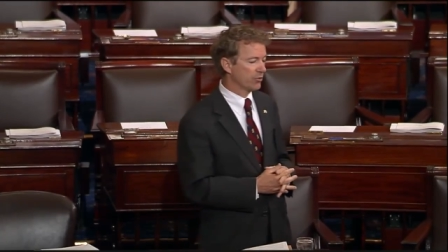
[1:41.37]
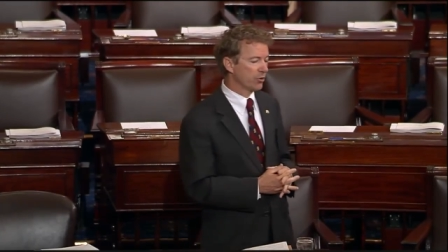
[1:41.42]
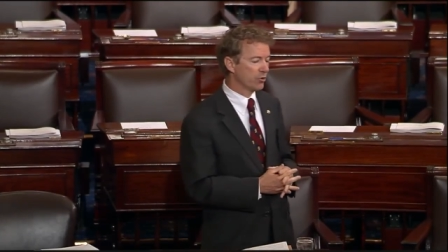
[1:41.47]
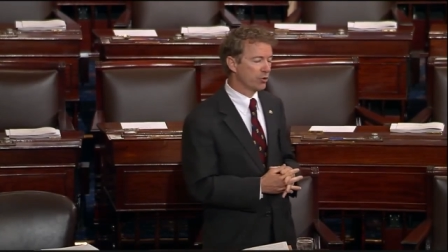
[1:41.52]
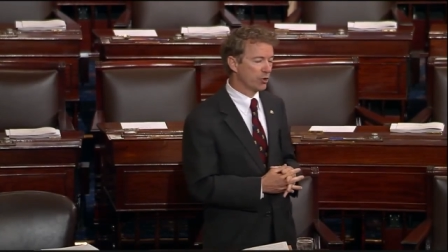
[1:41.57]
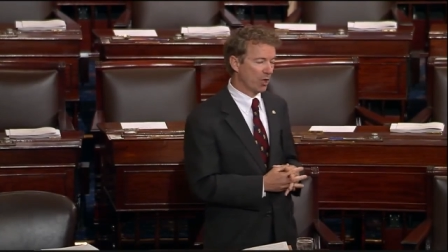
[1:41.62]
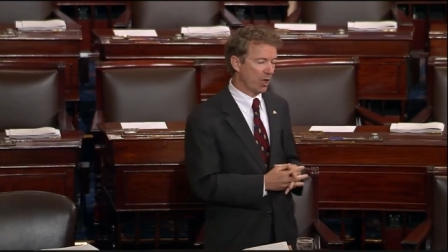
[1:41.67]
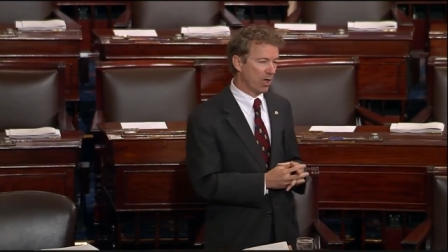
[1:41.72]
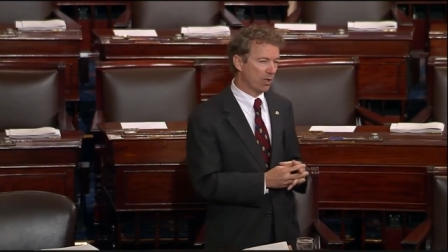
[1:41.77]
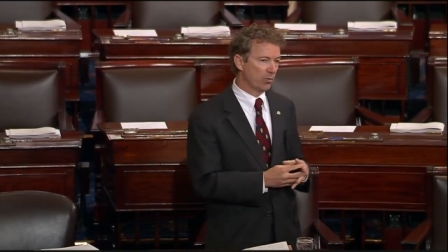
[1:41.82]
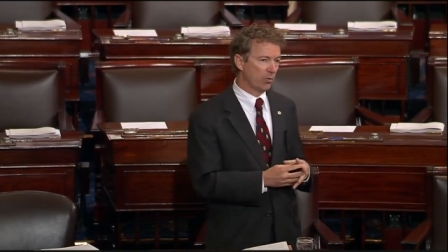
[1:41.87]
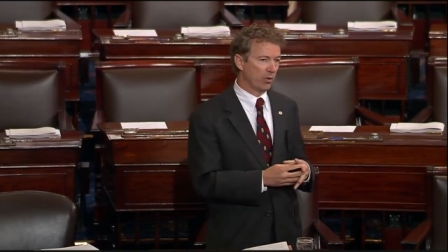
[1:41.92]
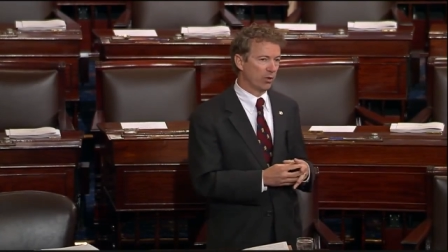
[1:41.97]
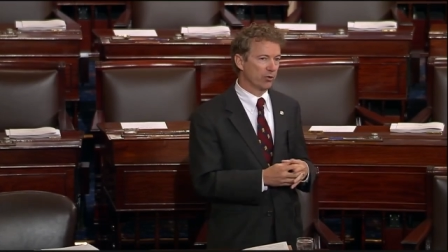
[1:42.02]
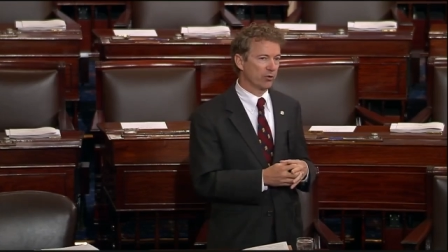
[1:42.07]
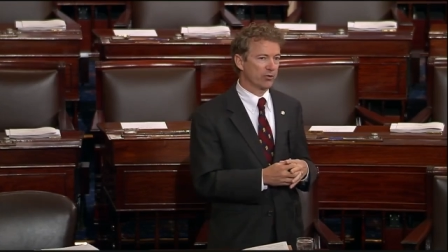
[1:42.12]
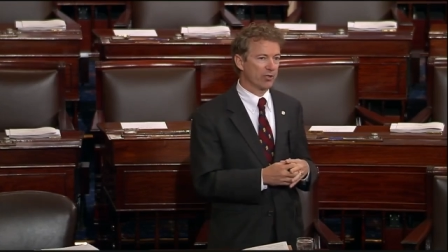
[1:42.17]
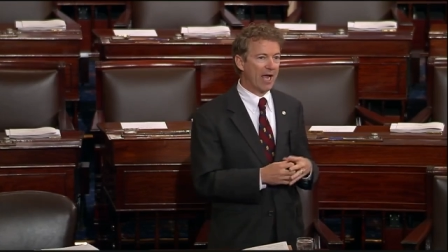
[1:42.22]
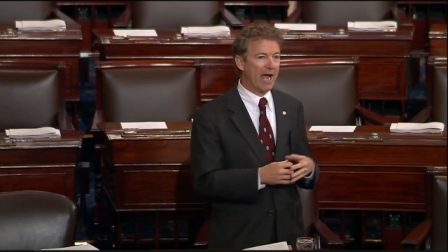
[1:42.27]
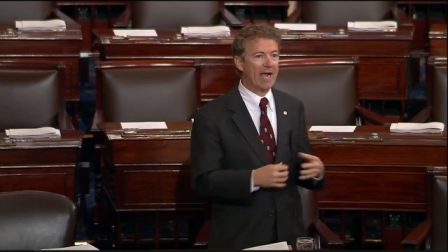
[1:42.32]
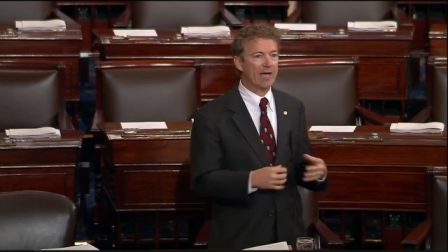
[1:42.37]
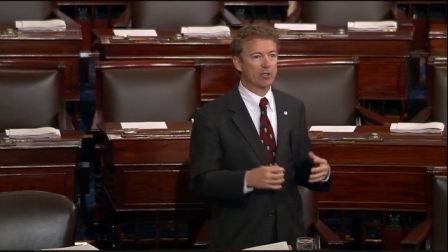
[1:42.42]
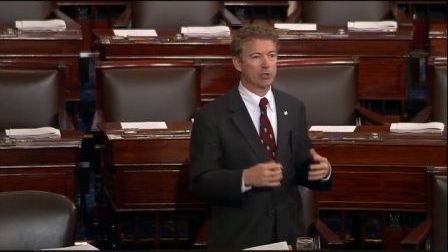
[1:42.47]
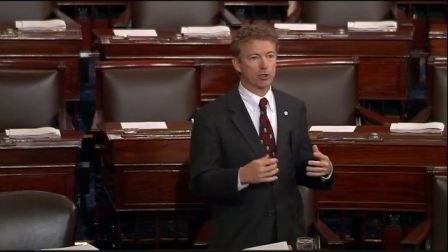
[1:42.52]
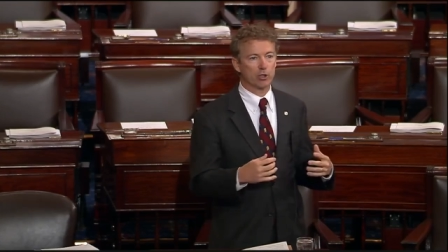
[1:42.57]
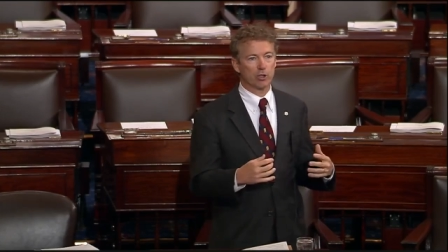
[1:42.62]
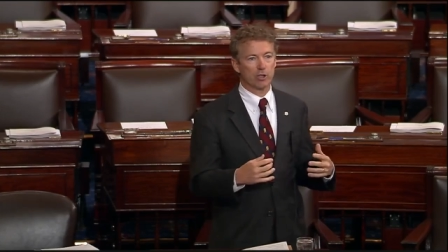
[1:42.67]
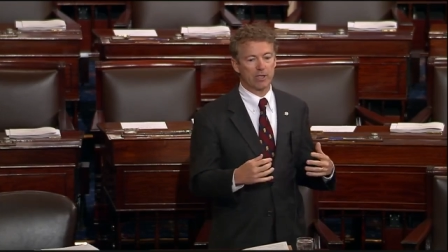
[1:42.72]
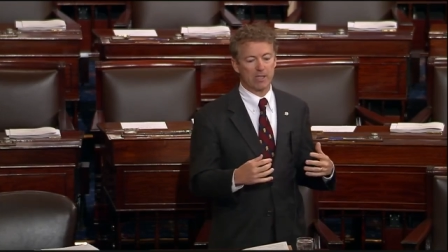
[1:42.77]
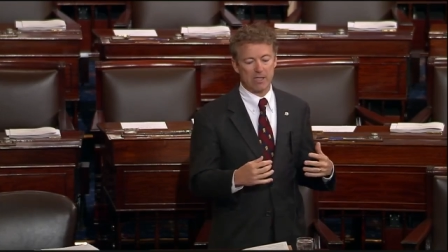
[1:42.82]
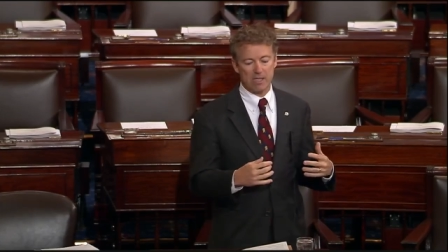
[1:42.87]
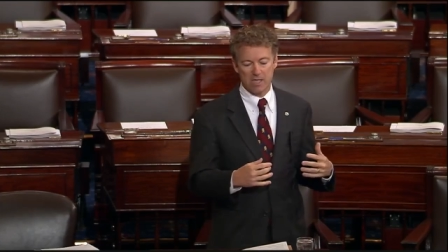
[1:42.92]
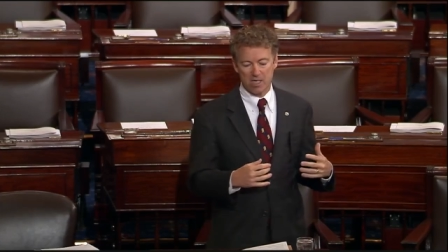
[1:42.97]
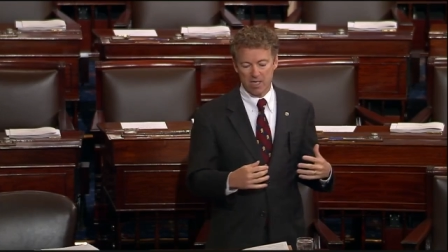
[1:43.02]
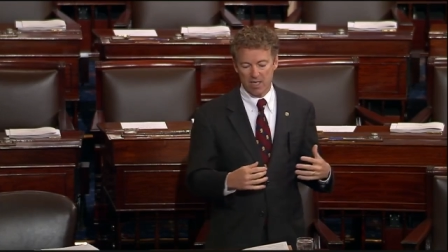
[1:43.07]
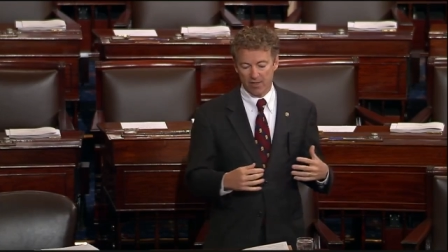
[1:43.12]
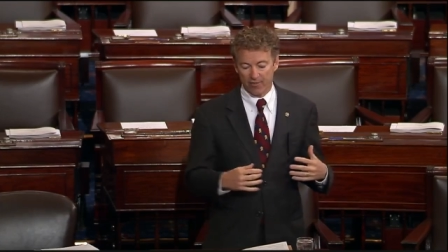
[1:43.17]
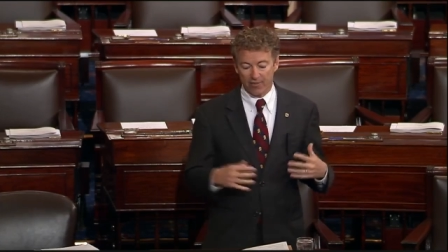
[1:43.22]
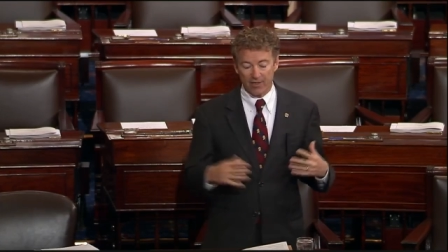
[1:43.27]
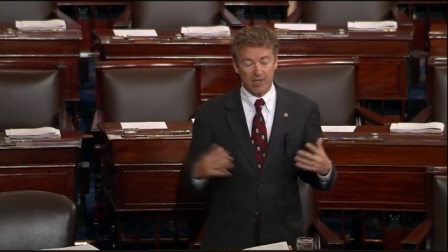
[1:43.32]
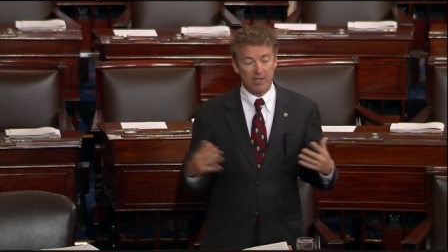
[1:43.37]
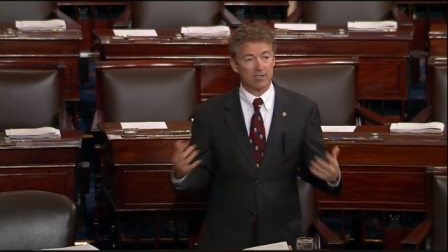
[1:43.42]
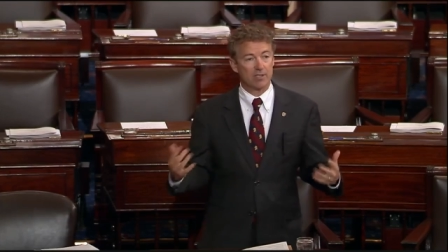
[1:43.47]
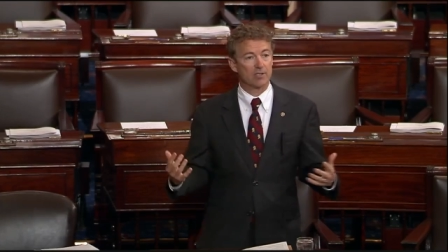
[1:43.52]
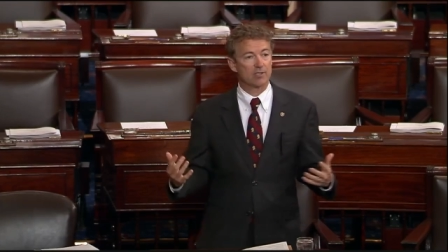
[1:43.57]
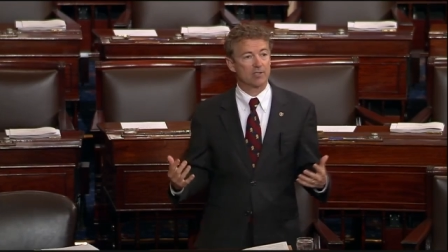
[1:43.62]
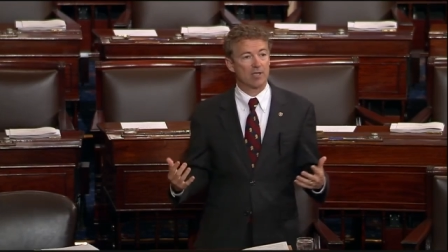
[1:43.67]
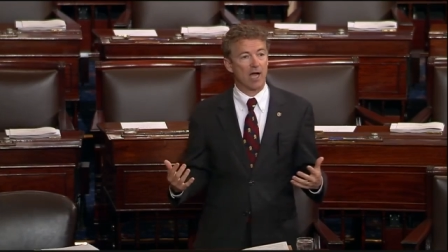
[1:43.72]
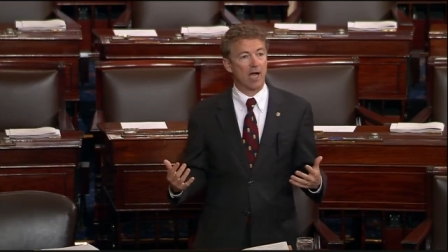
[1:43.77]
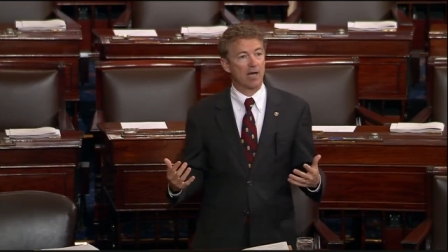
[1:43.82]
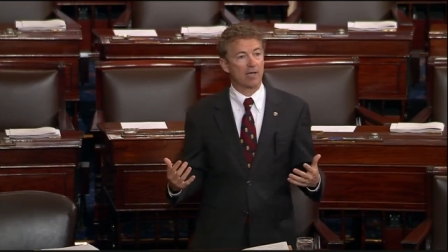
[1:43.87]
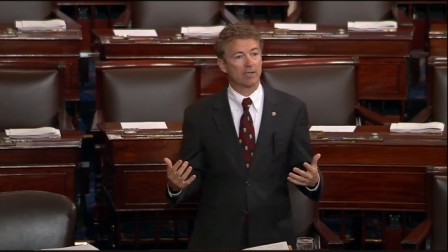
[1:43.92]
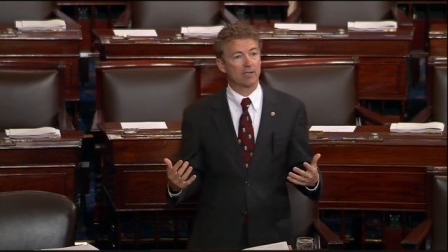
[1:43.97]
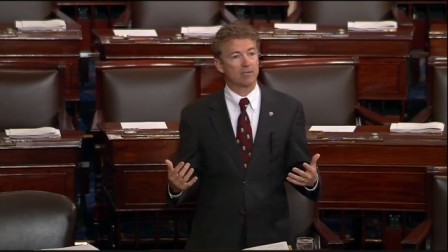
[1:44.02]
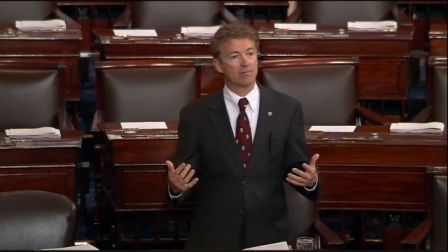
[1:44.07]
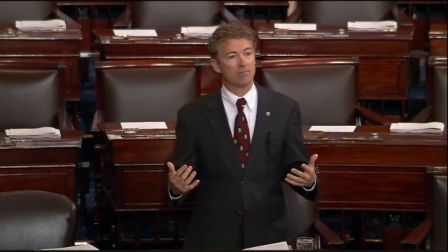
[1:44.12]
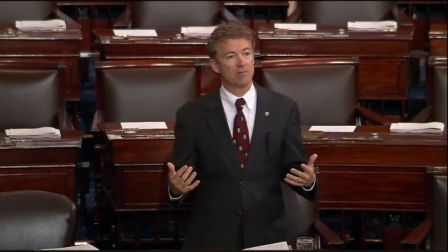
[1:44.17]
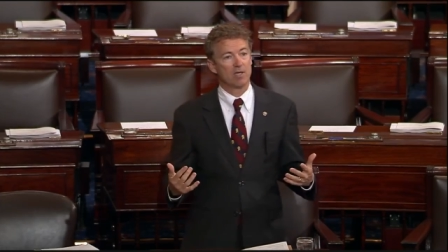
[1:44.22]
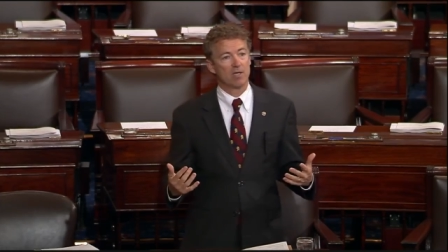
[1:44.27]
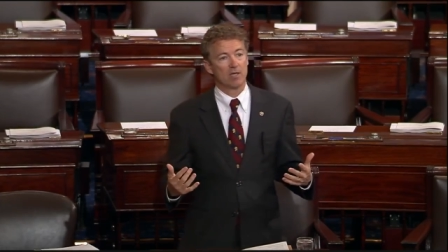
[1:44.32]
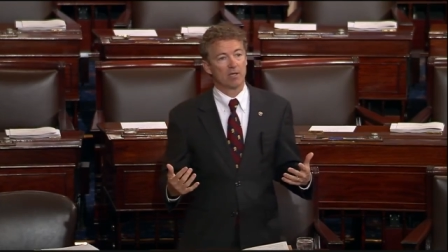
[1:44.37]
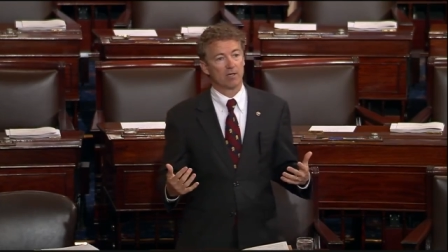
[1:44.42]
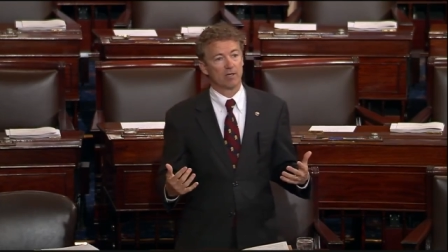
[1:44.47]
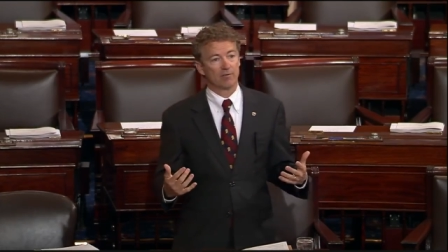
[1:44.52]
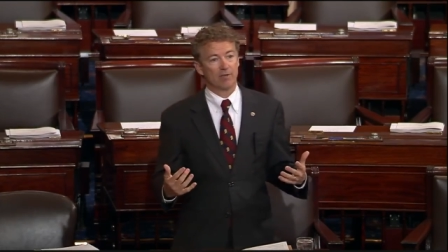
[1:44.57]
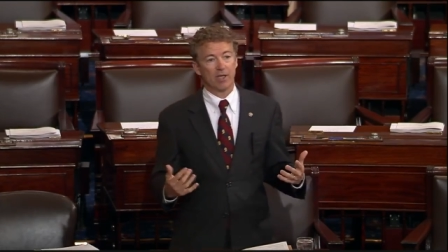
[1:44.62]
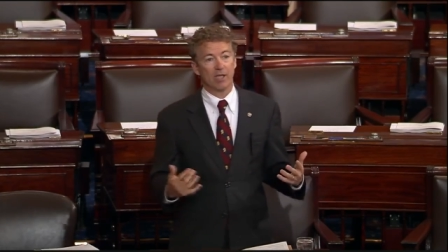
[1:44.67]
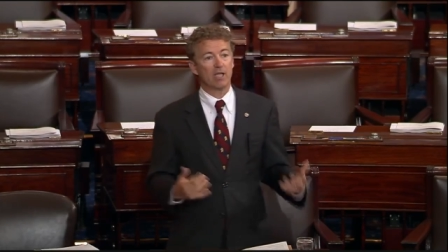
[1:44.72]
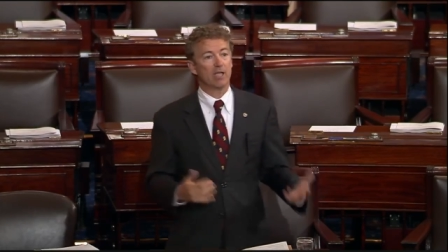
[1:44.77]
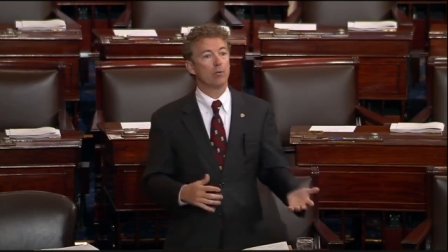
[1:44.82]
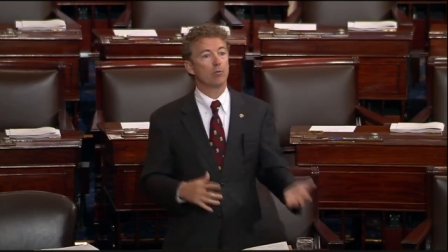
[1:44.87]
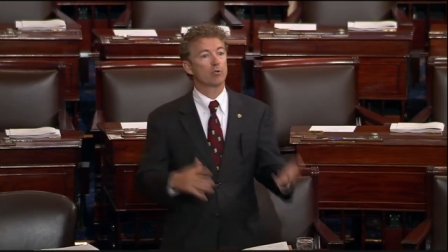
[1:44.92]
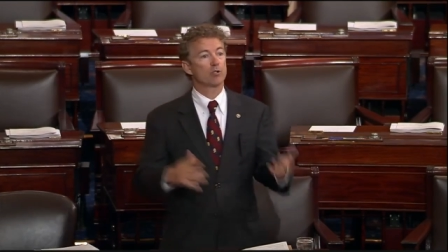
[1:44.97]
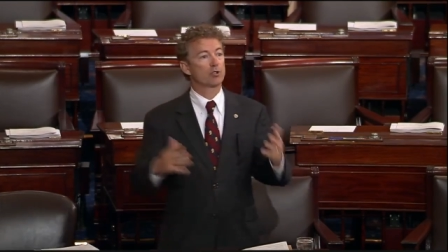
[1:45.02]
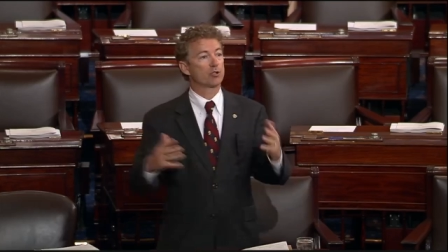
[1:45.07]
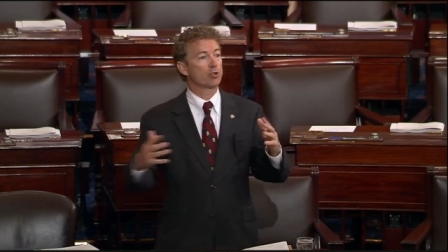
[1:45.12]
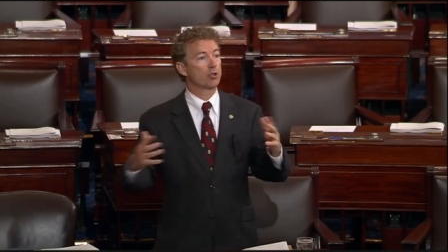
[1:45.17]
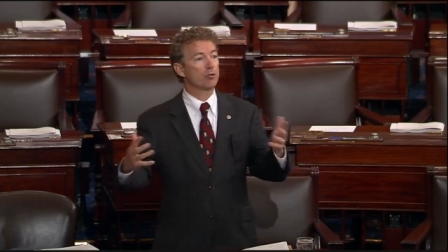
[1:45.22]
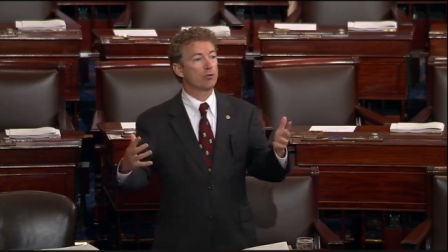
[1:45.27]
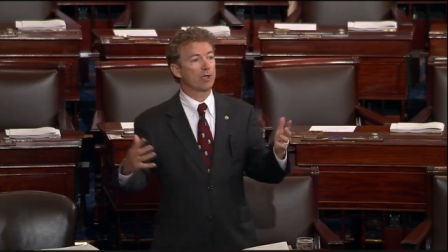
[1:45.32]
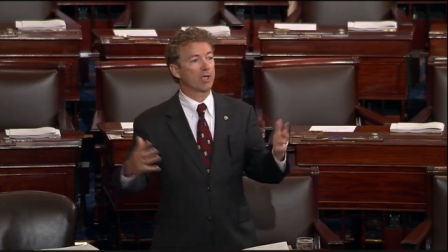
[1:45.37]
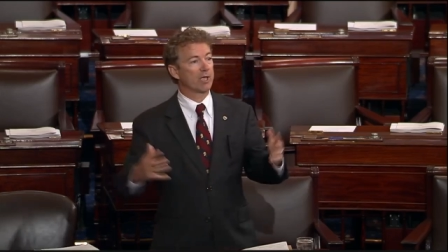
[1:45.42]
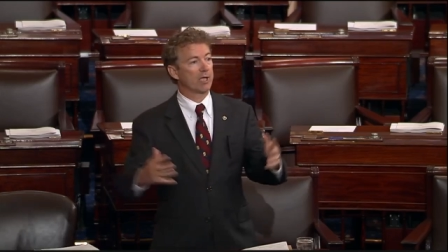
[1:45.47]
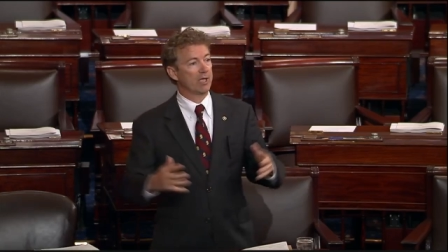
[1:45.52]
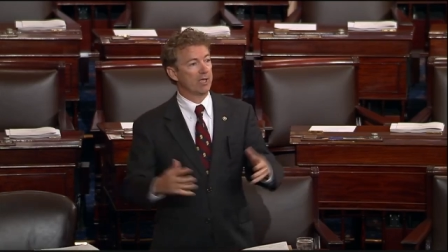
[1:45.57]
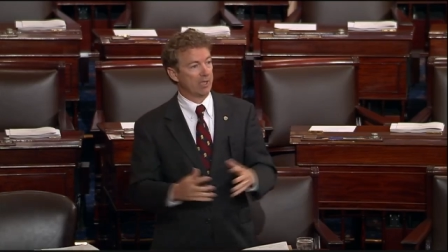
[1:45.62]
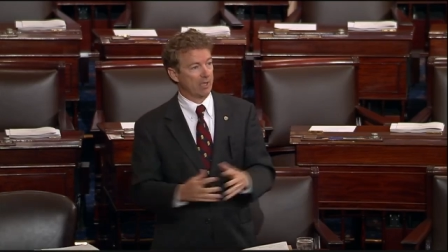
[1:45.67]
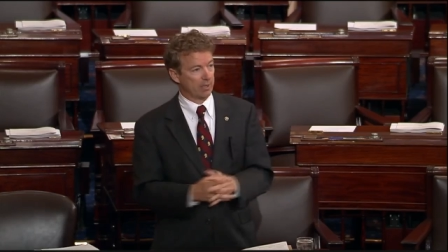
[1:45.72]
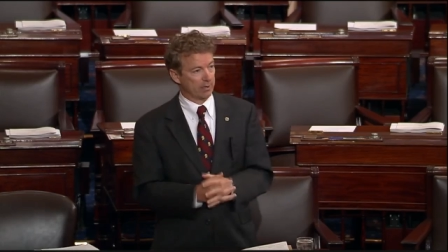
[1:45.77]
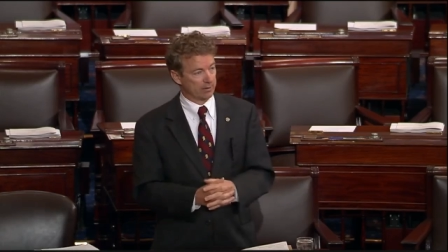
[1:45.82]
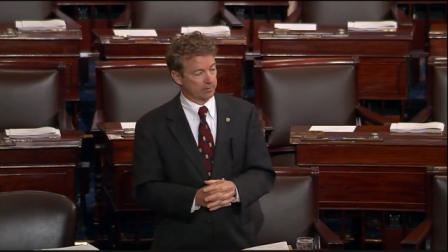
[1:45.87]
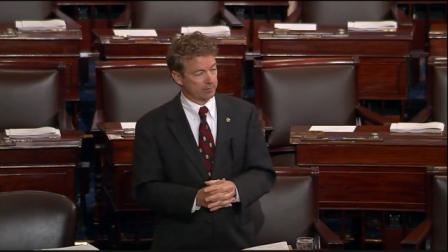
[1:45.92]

so John Wilkes actually then decided that he would sue the king.